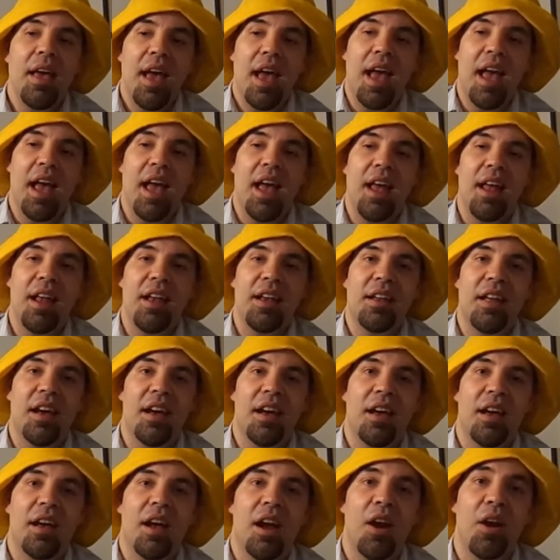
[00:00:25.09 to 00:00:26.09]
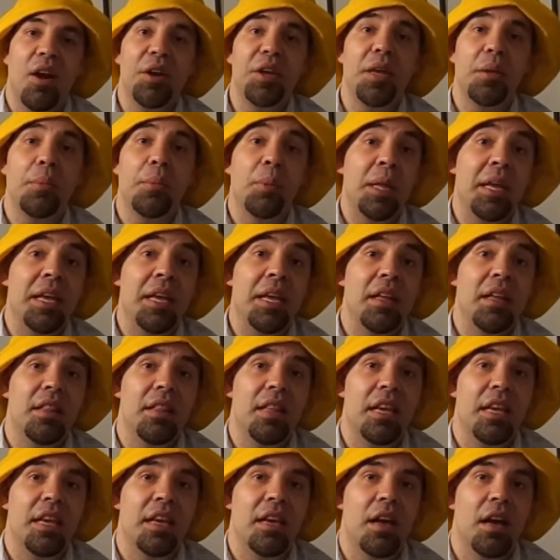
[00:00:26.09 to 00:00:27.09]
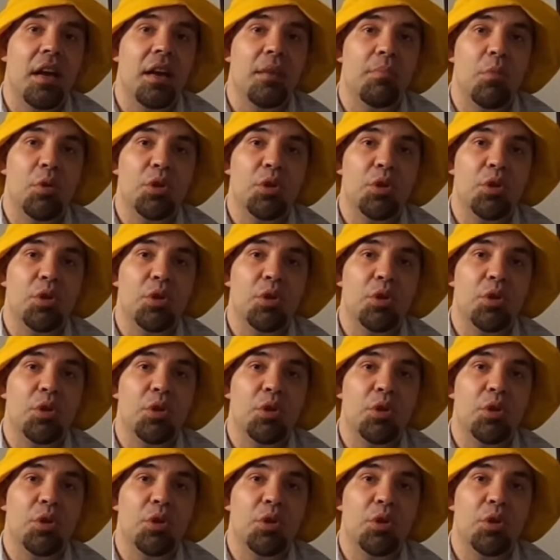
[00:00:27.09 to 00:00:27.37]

and uh, arguably the uh,